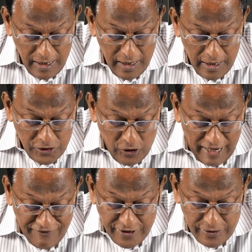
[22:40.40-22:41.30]
you
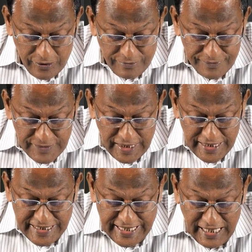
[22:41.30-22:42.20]
have to
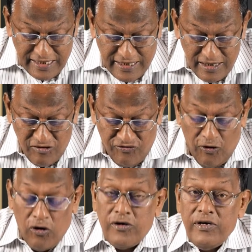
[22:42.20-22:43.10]
check
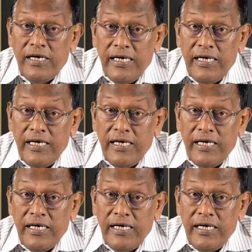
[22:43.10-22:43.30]
for